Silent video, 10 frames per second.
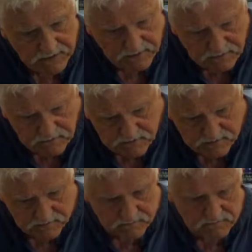
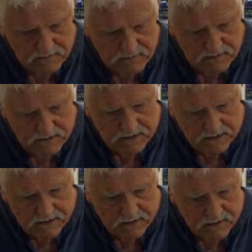into
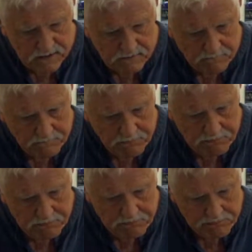
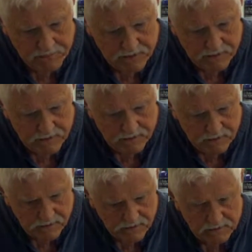
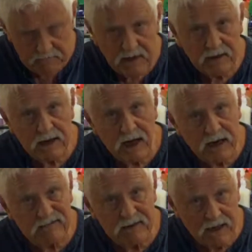at about
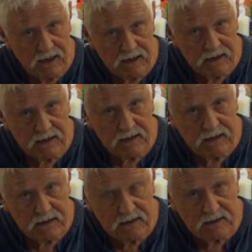half an hour
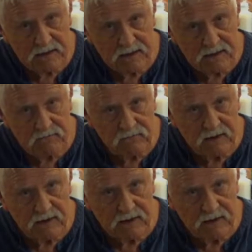in this kind of
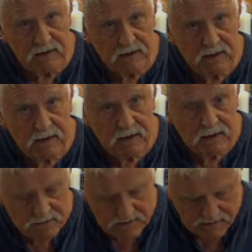weather.
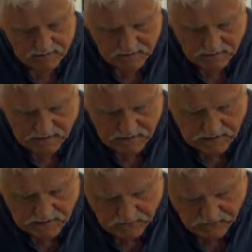So
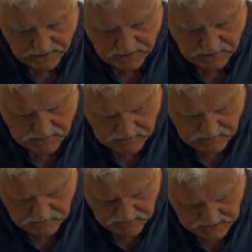if I can
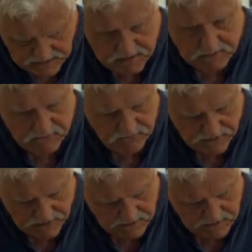convince you of that,